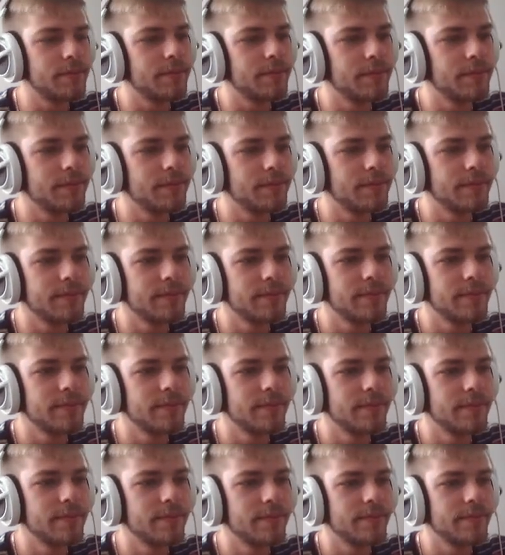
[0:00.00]

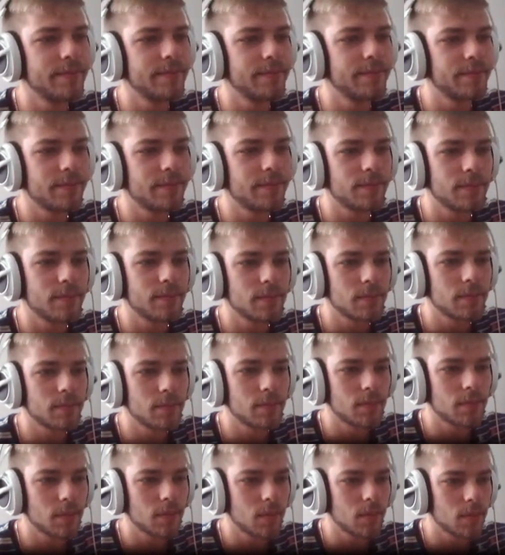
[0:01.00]

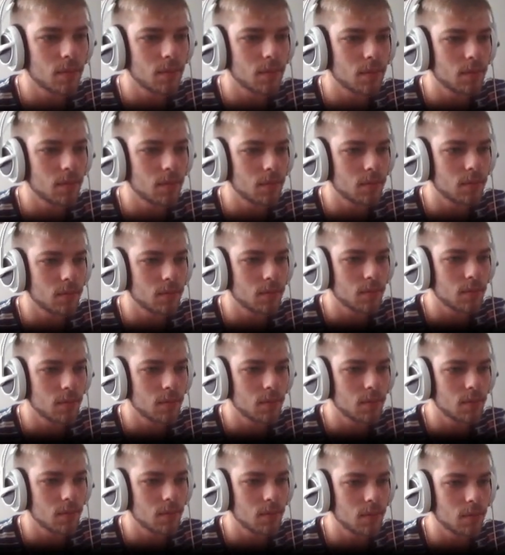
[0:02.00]

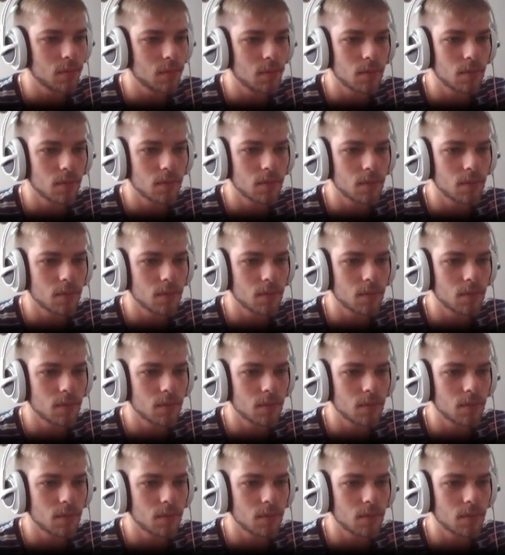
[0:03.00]
Nobody speaks.